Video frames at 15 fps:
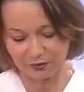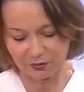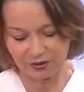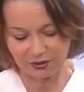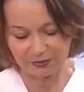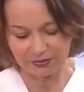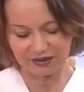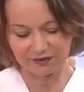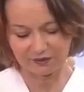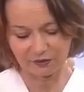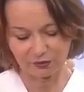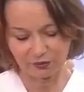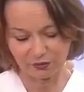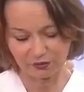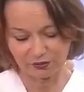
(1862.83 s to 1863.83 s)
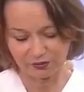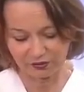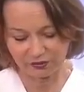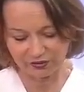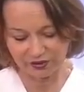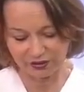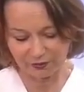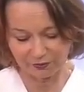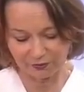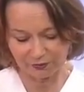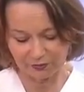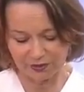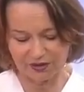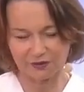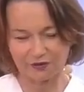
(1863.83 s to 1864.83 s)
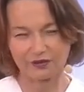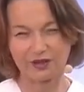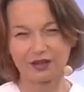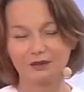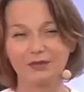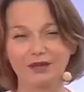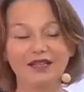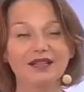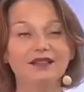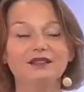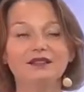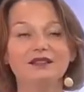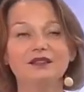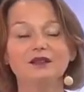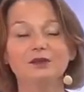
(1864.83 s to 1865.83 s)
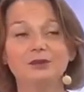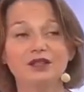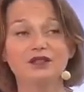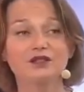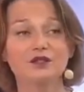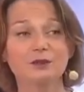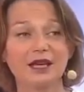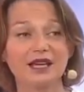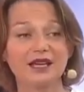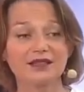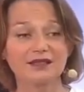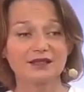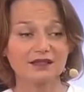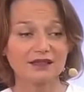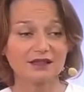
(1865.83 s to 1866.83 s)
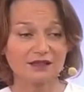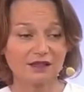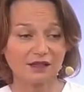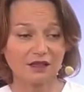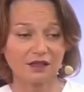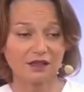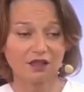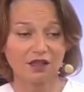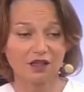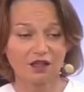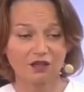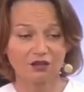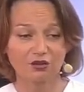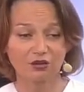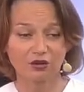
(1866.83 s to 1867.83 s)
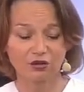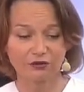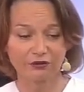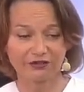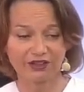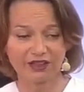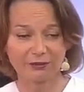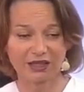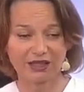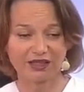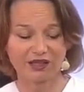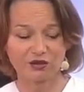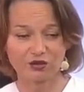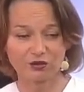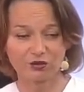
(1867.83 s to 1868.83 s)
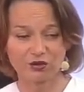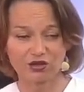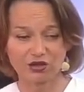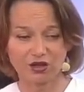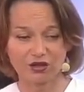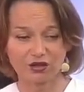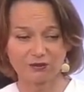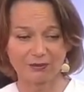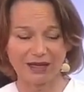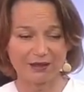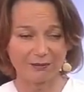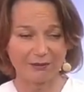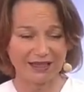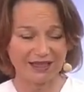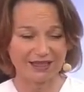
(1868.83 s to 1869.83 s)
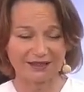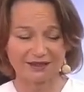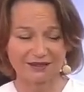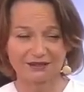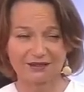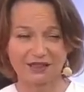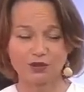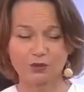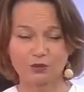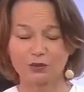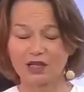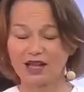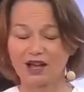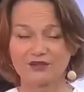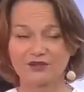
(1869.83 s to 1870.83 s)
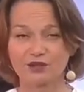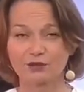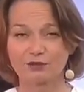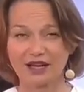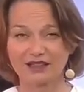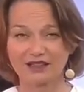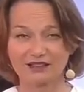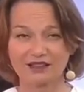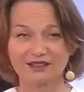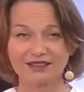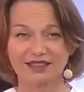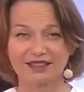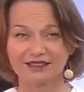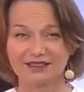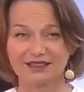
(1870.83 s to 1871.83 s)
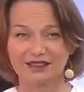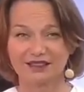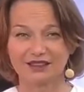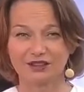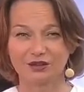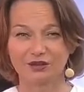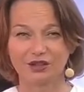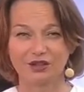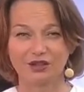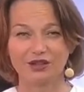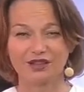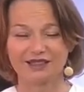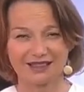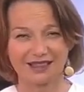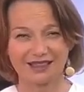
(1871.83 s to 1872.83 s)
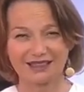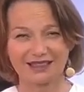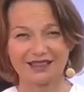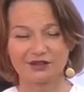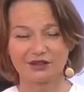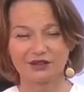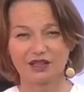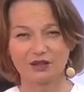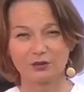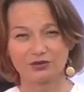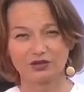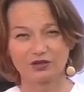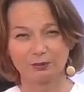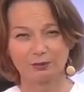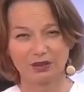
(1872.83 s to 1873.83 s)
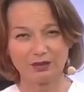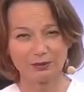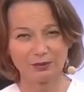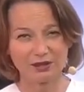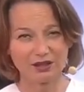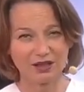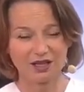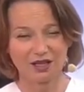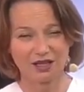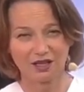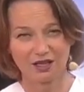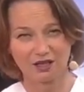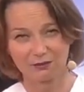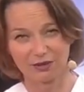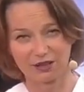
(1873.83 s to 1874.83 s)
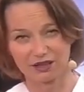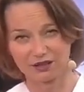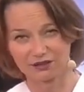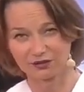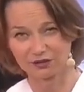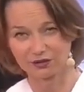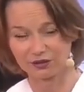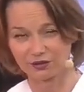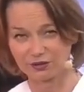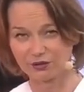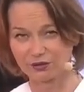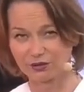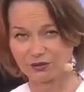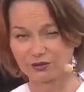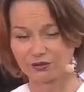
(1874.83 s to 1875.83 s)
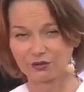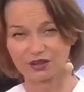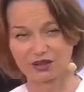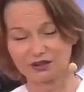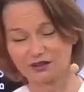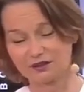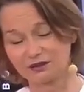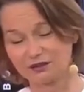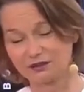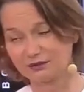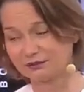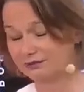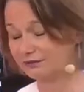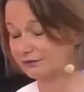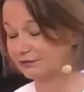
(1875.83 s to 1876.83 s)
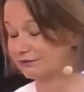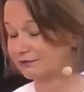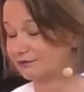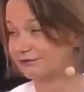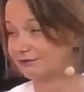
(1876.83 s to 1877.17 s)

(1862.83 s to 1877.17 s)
will be soon with FilmEd, but the best is to call FilmEd and to join by mail, and you will have the right contact. I don't know exactly the name of the people, but you can